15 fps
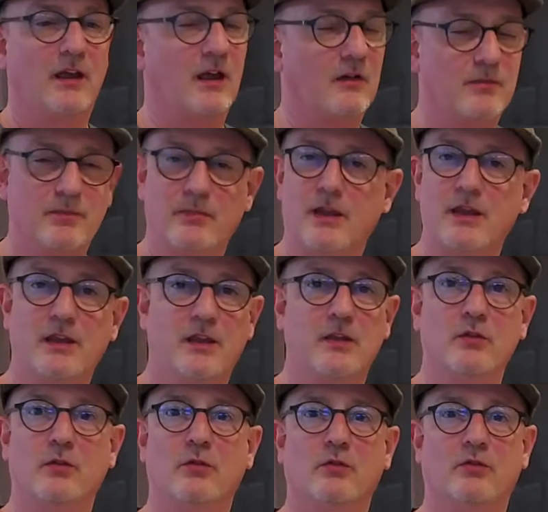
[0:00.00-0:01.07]
of making
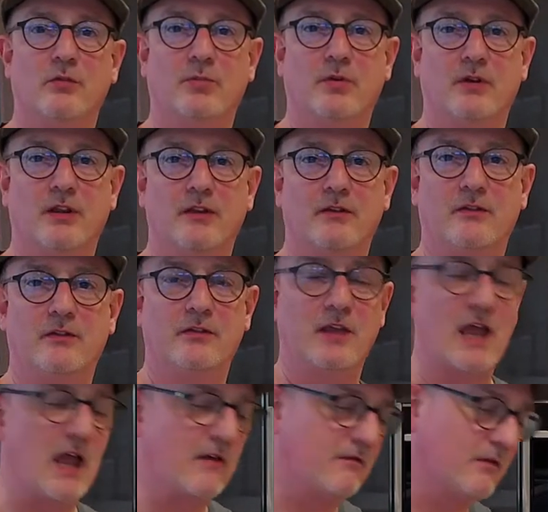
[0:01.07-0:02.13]
Yorkshire puddings, because
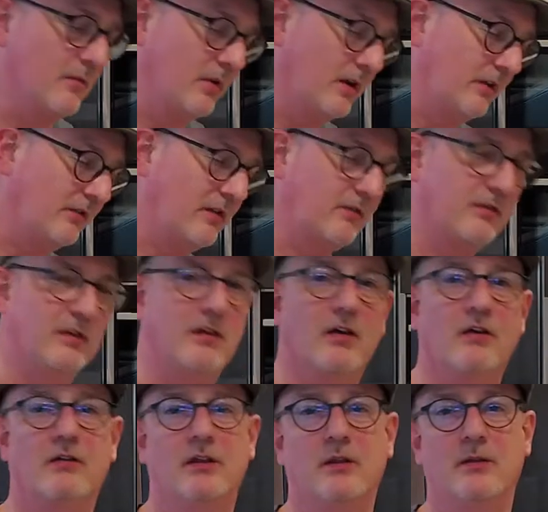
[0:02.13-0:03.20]
everybody says they
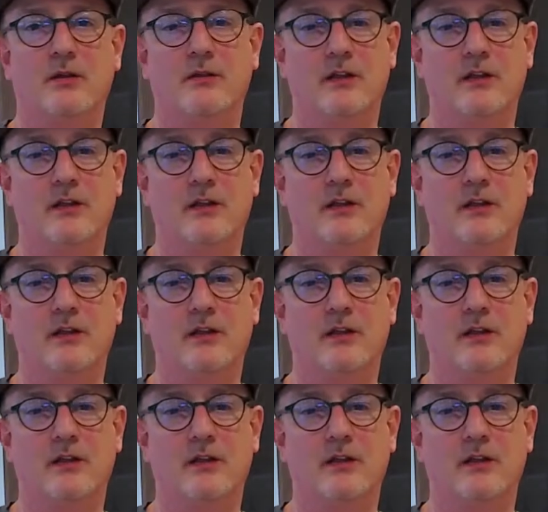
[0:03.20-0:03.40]
can't do it,